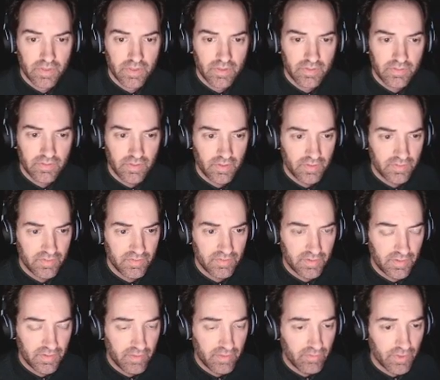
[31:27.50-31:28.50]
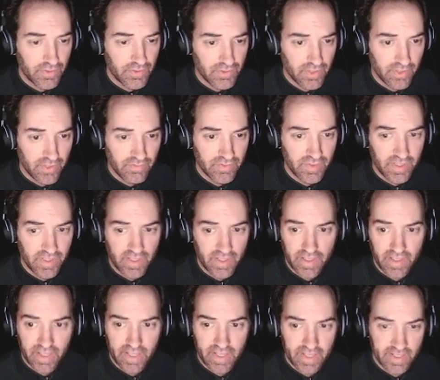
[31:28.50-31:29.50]
So this is the only version I've seen
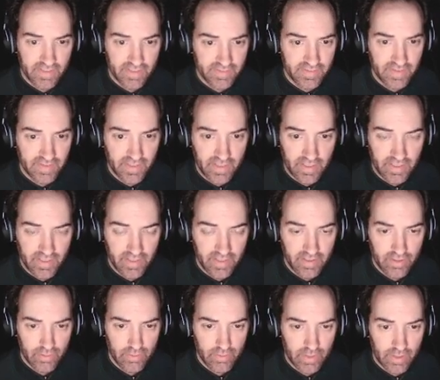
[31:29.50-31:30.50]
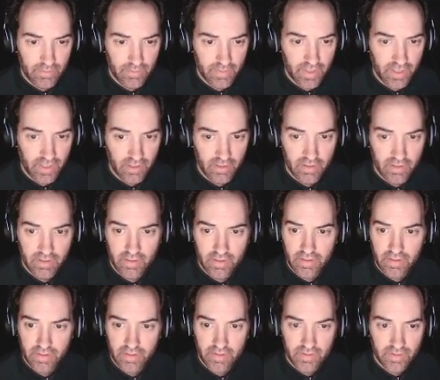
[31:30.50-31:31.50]
that has the crowning
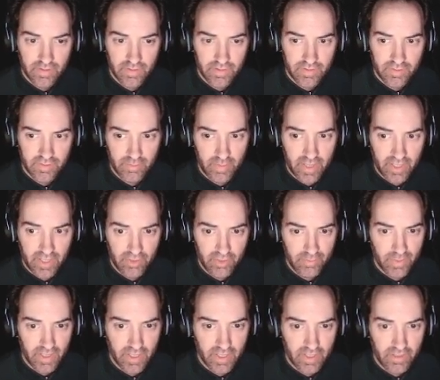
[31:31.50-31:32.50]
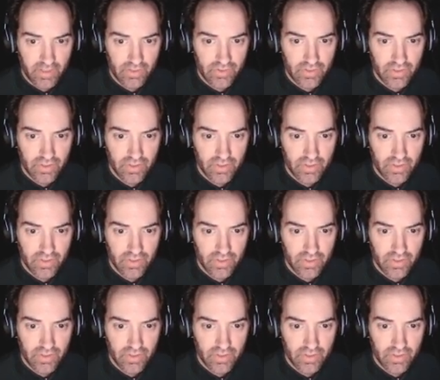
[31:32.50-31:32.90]
splash page